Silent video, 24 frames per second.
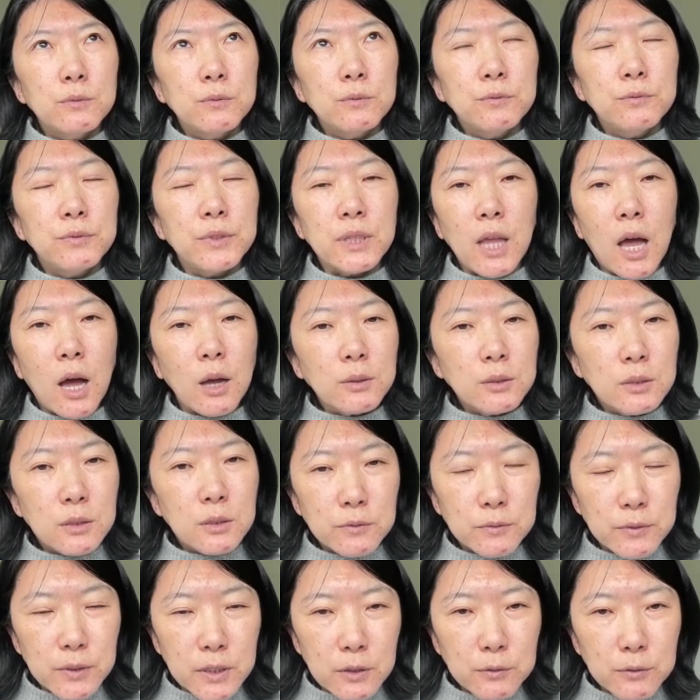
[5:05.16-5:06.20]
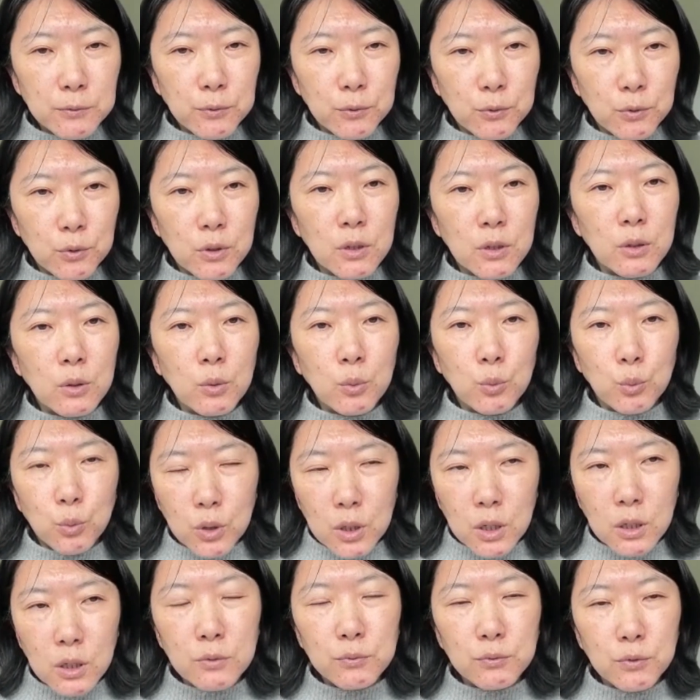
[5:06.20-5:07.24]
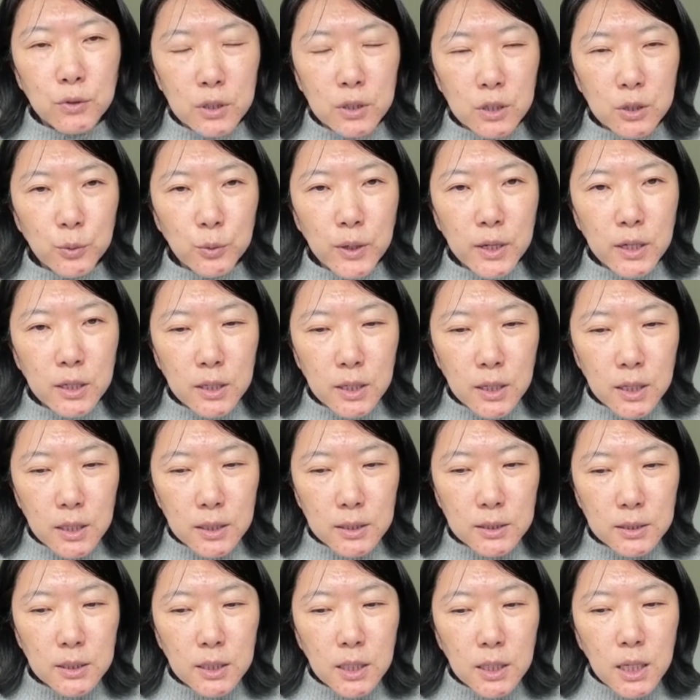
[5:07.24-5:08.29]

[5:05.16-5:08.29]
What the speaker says: philosophy for work, for career is